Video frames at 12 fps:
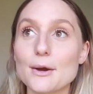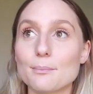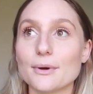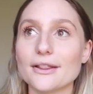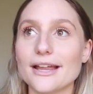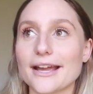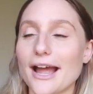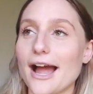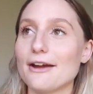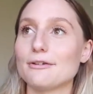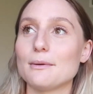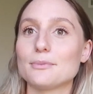but like
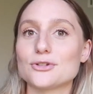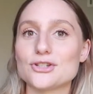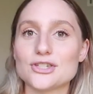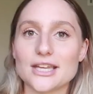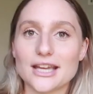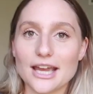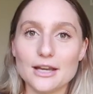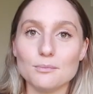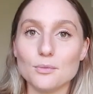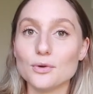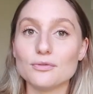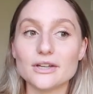I remember just like
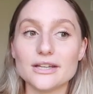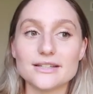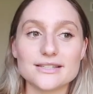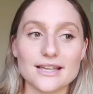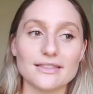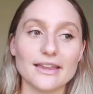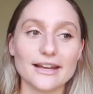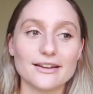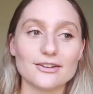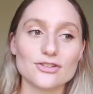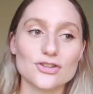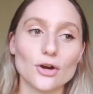in movies and
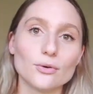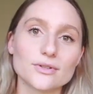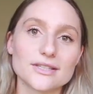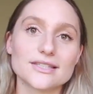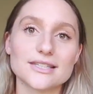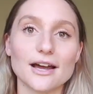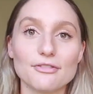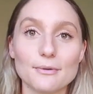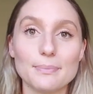like shows and stuff,